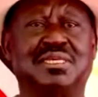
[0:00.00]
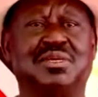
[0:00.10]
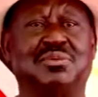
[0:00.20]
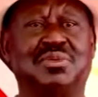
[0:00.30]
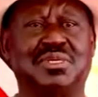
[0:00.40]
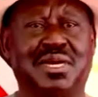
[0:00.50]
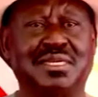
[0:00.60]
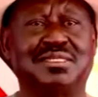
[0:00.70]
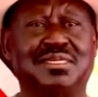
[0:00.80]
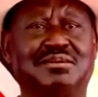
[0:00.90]
We urge
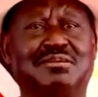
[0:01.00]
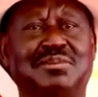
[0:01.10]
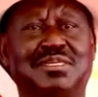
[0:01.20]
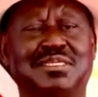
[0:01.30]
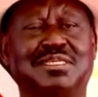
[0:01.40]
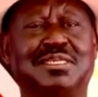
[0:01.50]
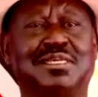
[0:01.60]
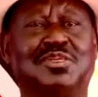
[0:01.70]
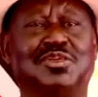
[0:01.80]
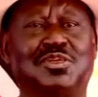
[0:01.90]
the government
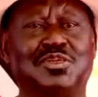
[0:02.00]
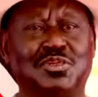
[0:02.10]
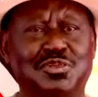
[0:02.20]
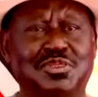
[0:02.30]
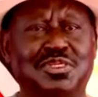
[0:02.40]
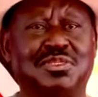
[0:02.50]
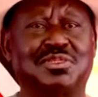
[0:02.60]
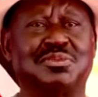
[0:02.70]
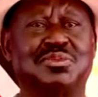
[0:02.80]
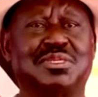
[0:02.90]
not to use
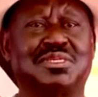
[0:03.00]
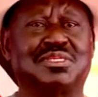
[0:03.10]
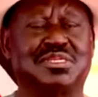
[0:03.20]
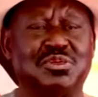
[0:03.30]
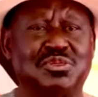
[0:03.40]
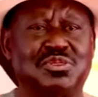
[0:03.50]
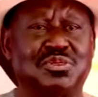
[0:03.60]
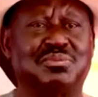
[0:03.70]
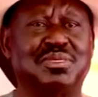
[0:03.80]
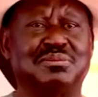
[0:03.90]
an excuse to
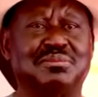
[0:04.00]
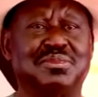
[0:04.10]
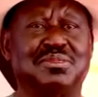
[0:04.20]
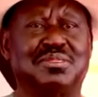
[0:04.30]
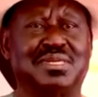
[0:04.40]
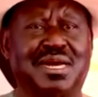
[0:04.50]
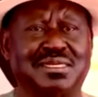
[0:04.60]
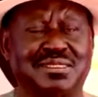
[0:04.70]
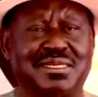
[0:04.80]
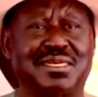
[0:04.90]
bring thugs
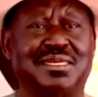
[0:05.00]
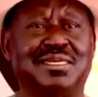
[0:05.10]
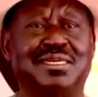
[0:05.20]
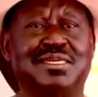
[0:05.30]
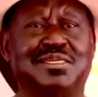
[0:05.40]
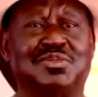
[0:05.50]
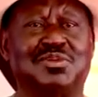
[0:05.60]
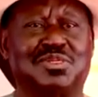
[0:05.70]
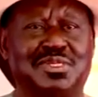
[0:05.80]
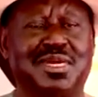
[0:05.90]
there to
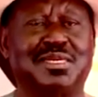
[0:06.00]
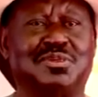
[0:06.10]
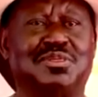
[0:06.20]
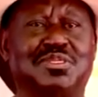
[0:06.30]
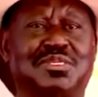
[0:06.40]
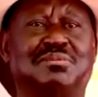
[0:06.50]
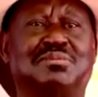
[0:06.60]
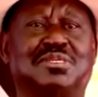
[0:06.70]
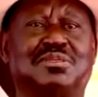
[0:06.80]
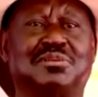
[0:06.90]
try to disrupt this
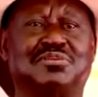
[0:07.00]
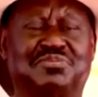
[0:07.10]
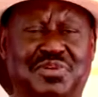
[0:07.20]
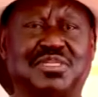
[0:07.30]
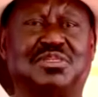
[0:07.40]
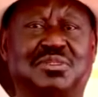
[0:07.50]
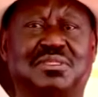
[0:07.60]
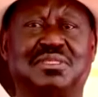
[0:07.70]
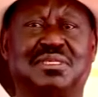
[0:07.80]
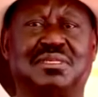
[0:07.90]
function.
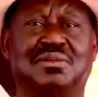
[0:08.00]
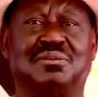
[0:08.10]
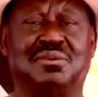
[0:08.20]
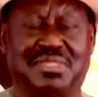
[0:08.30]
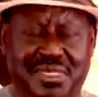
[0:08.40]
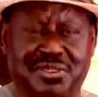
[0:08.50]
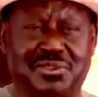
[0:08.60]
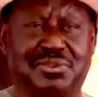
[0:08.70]
We thank you.